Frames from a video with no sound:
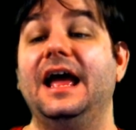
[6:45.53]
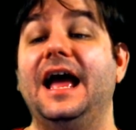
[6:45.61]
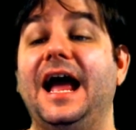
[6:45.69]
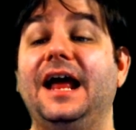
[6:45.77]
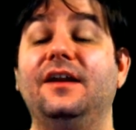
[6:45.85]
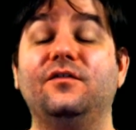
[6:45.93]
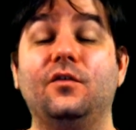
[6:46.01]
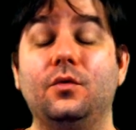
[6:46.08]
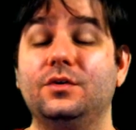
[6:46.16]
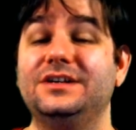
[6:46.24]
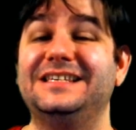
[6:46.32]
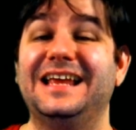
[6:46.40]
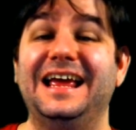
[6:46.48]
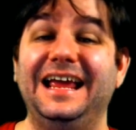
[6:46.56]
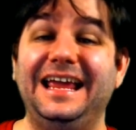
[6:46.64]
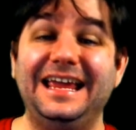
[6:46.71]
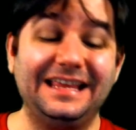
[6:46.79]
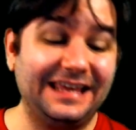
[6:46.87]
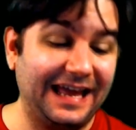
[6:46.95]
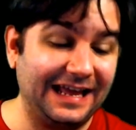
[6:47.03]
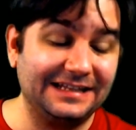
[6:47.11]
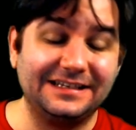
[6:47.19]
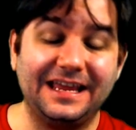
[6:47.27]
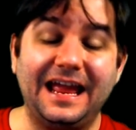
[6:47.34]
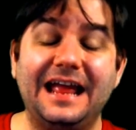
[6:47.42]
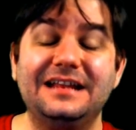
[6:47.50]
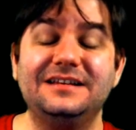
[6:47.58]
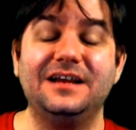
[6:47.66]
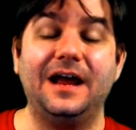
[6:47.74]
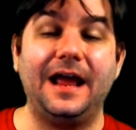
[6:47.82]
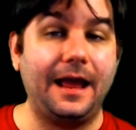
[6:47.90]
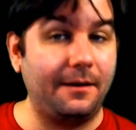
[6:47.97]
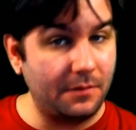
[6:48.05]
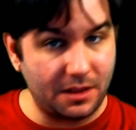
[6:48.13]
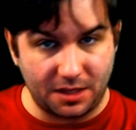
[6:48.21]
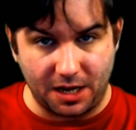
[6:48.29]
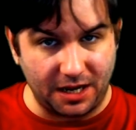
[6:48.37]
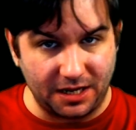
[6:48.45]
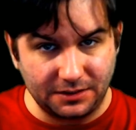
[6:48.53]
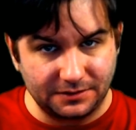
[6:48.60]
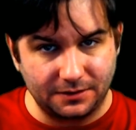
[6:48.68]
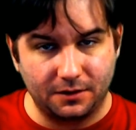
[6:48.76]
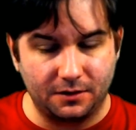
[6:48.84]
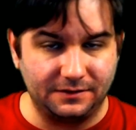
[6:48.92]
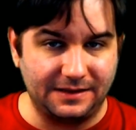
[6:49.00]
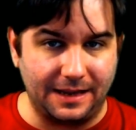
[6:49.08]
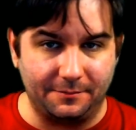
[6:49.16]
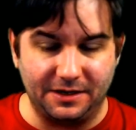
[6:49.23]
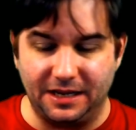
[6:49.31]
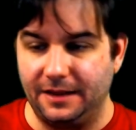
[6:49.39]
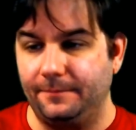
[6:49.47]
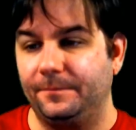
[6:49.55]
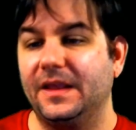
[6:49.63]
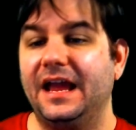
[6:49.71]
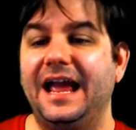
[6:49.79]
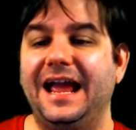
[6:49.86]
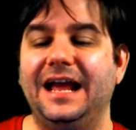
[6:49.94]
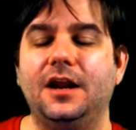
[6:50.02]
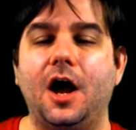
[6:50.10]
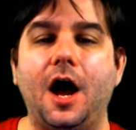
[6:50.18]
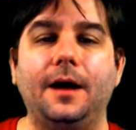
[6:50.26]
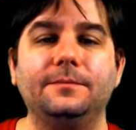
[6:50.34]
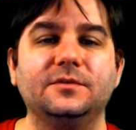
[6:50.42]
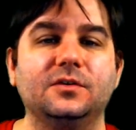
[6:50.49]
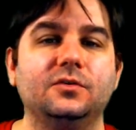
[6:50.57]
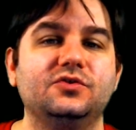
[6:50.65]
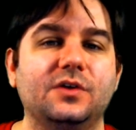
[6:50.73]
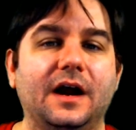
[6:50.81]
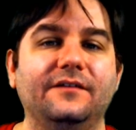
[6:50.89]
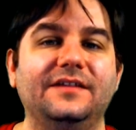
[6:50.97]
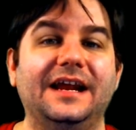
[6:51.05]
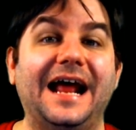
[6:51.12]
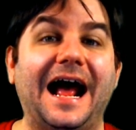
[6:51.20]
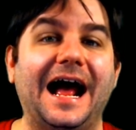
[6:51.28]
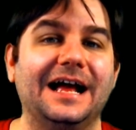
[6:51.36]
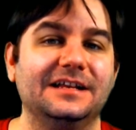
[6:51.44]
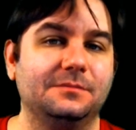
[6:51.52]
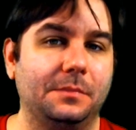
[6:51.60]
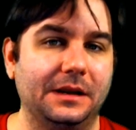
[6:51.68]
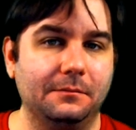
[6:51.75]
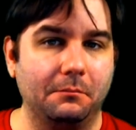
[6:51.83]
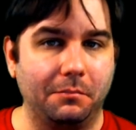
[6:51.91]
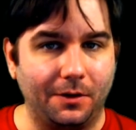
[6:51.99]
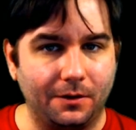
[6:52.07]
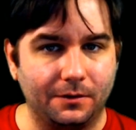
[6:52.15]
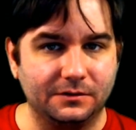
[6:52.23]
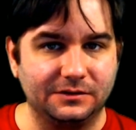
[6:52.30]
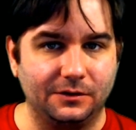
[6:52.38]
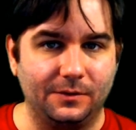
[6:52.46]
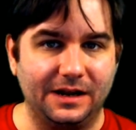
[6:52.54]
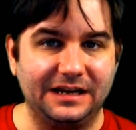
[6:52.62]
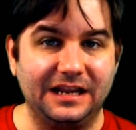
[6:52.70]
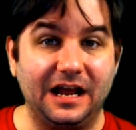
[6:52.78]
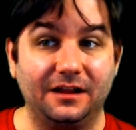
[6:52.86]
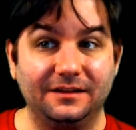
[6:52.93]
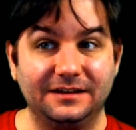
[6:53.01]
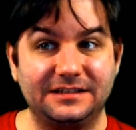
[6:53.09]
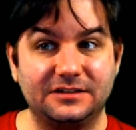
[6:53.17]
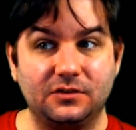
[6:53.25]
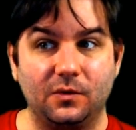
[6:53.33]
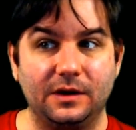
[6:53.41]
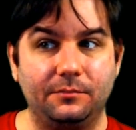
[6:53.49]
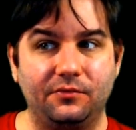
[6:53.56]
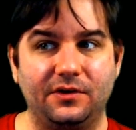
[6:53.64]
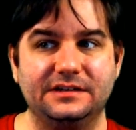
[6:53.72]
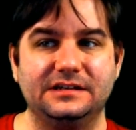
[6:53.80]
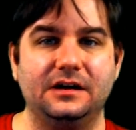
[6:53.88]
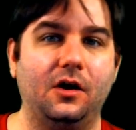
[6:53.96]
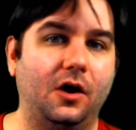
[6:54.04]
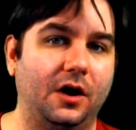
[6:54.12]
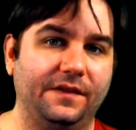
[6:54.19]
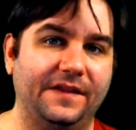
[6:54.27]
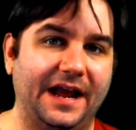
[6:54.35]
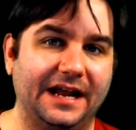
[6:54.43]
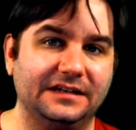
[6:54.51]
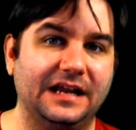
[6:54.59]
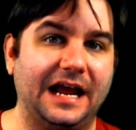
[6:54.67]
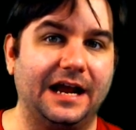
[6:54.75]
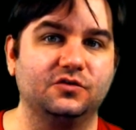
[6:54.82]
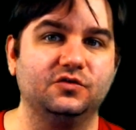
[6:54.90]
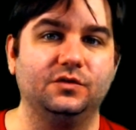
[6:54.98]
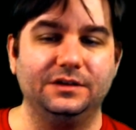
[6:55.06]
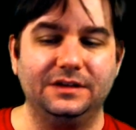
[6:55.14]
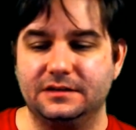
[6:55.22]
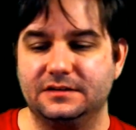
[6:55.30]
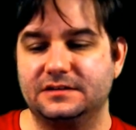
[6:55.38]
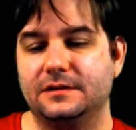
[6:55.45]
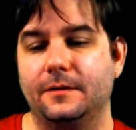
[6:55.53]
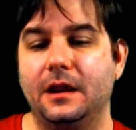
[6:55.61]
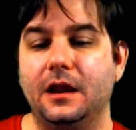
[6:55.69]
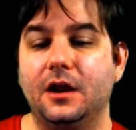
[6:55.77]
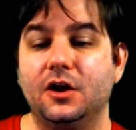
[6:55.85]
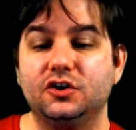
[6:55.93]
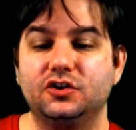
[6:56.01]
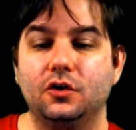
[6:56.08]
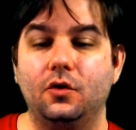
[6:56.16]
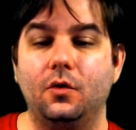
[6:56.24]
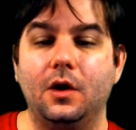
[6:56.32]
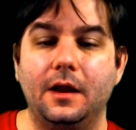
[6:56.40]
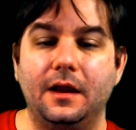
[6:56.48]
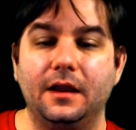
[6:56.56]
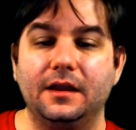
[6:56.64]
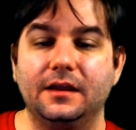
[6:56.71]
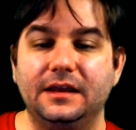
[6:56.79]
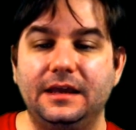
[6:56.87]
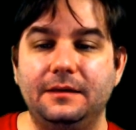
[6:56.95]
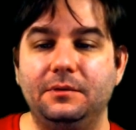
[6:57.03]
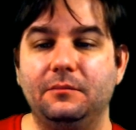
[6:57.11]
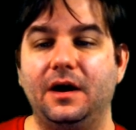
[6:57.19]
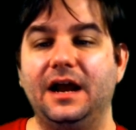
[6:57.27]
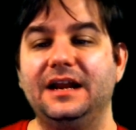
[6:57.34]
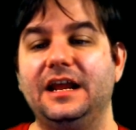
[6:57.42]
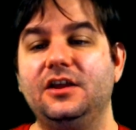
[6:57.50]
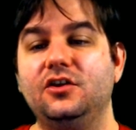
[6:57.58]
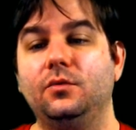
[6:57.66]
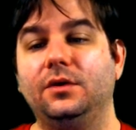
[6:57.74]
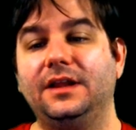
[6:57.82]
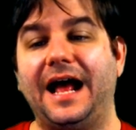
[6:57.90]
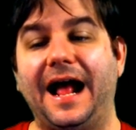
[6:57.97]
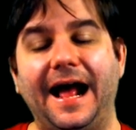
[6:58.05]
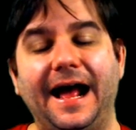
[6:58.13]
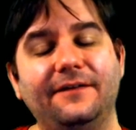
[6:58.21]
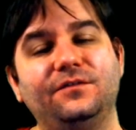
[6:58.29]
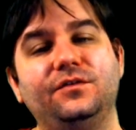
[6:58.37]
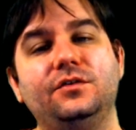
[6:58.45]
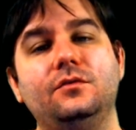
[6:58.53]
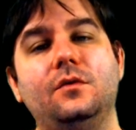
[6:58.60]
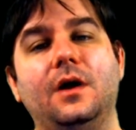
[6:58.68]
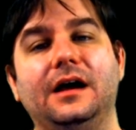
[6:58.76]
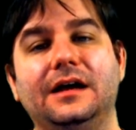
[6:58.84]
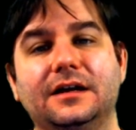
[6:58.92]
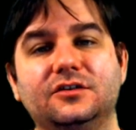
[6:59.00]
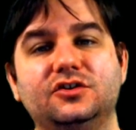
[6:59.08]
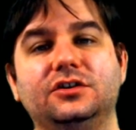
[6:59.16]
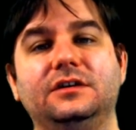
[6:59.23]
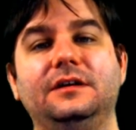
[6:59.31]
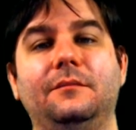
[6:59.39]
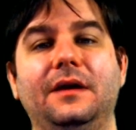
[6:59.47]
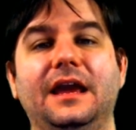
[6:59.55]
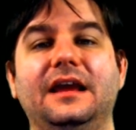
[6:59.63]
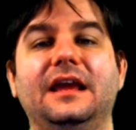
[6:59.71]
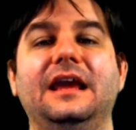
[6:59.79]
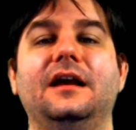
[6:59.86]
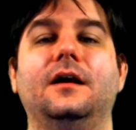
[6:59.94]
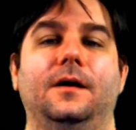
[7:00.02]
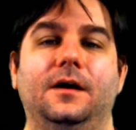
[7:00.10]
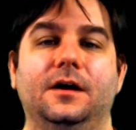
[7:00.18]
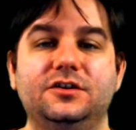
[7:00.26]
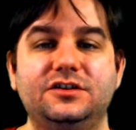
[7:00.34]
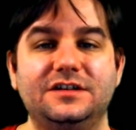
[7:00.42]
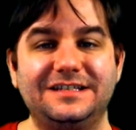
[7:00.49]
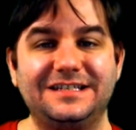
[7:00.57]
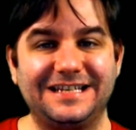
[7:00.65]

And of course, it can't contaminate, contaminate an optical drive that has been burned already unless it's already present on that actual disk. So keep in mind that you will have to actually make a conscious